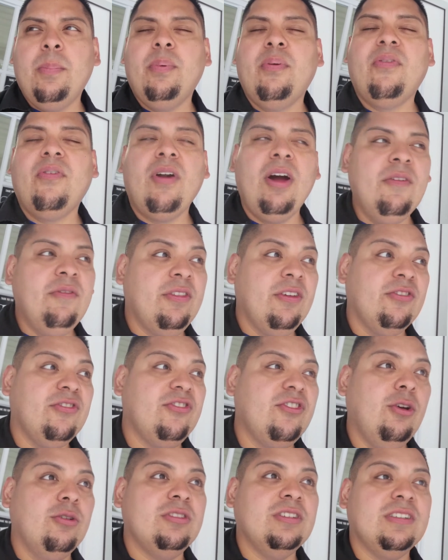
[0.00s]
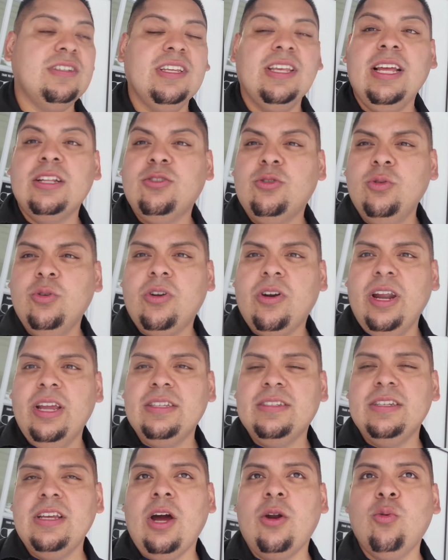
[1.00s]
if the snow doesn't get too
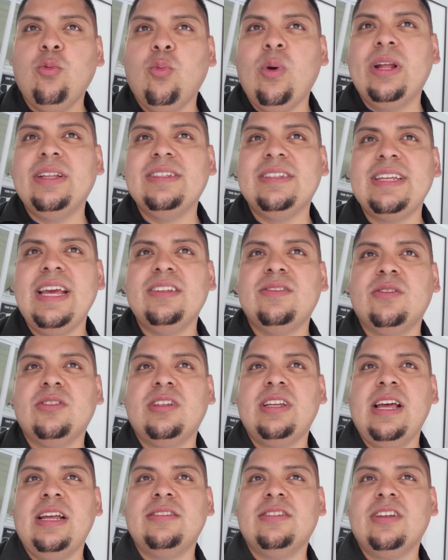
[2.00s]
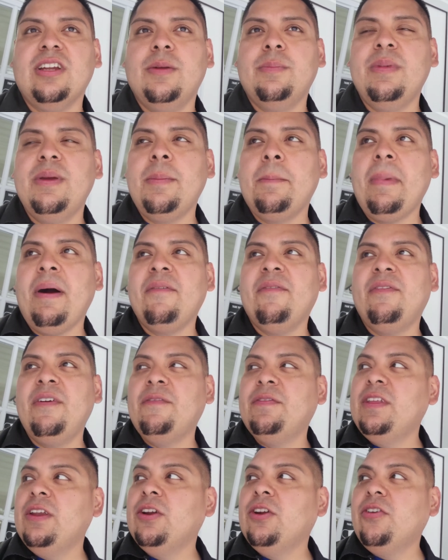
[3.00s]
crazy on Wednesdays, it's gonna be about
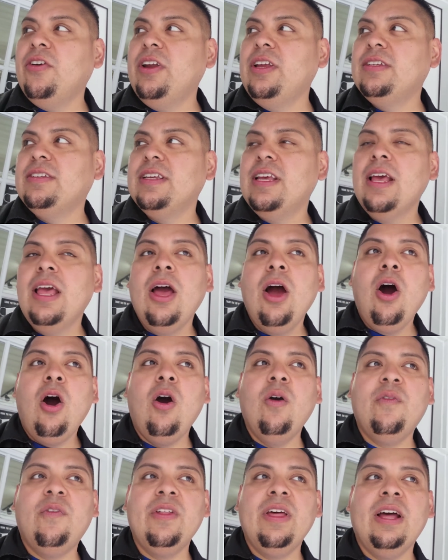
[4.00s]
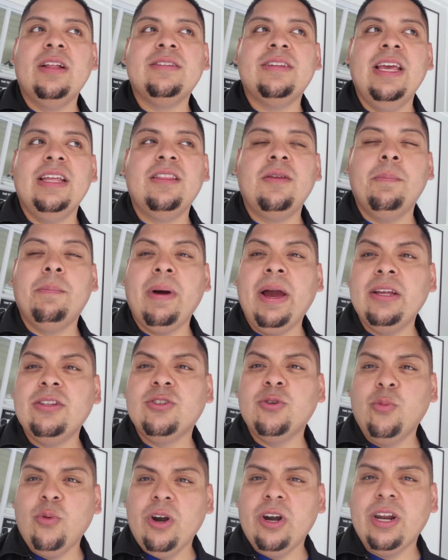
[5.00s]
50 degrees. Hopefully I'll take the bike to
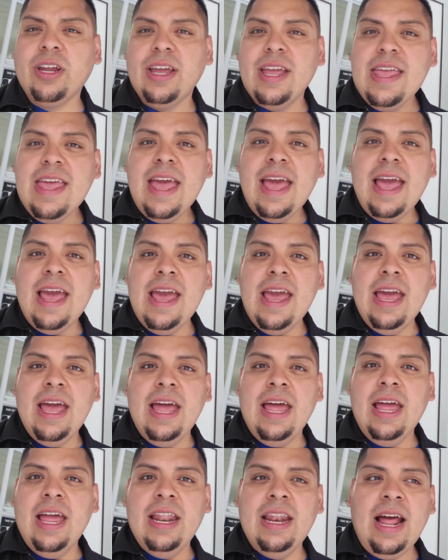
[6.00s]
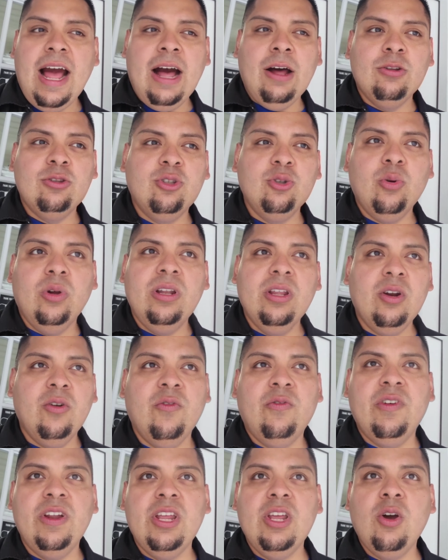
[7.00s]
work and I'll do a little
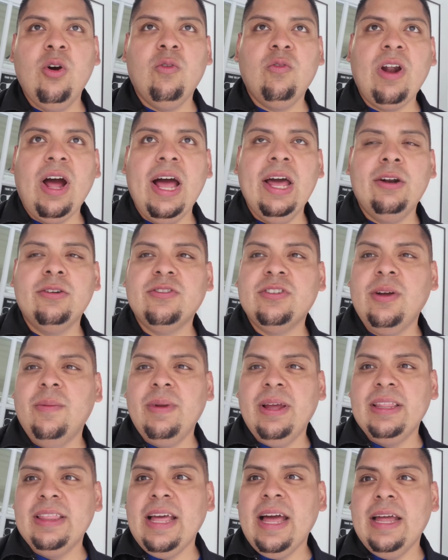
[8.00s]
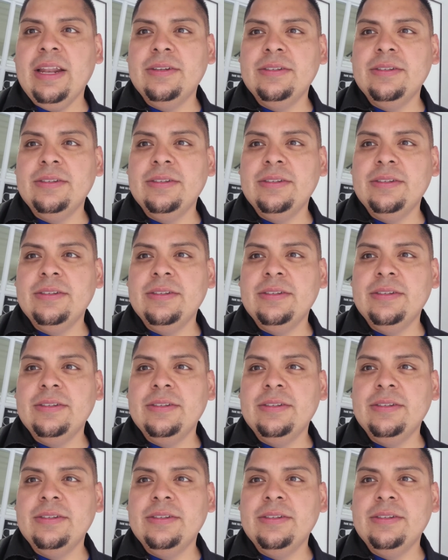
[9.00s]
video ride or something like that.